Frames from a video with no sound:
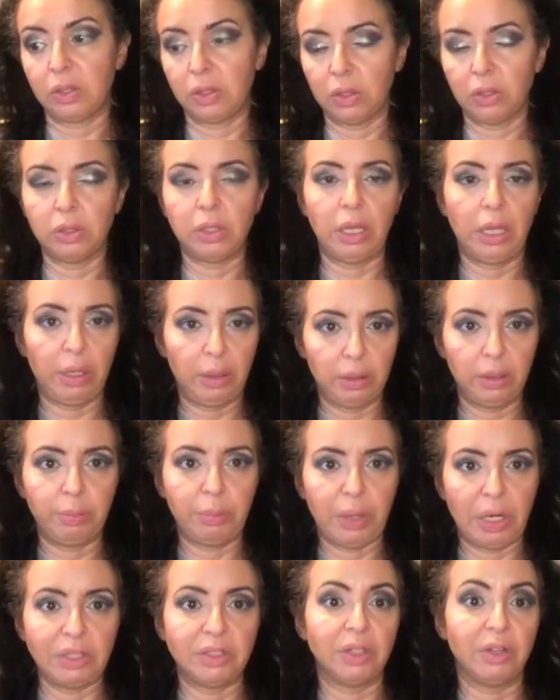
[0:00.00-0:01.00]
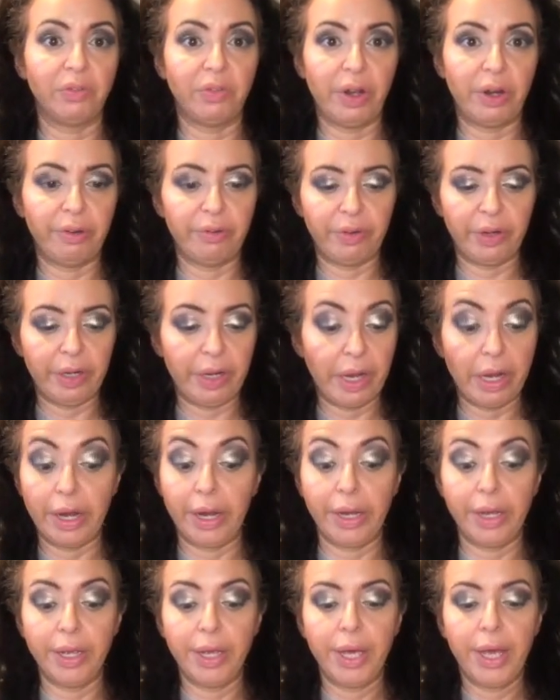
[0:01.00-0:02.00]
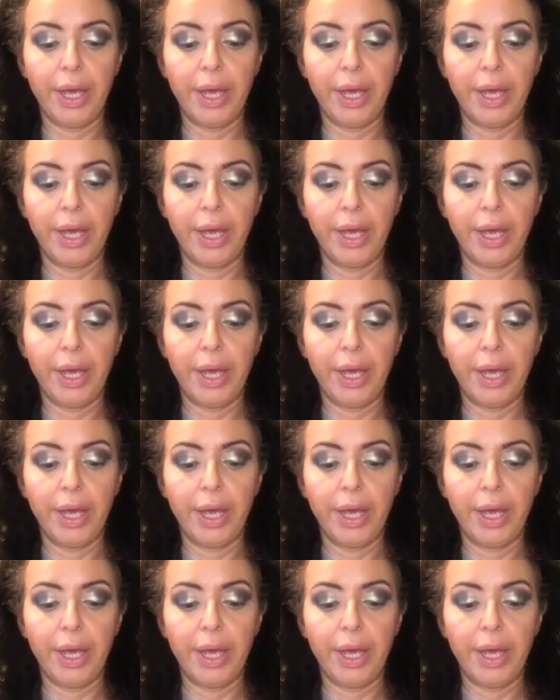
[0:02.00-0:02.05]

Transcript: you know, the prices are very, very high.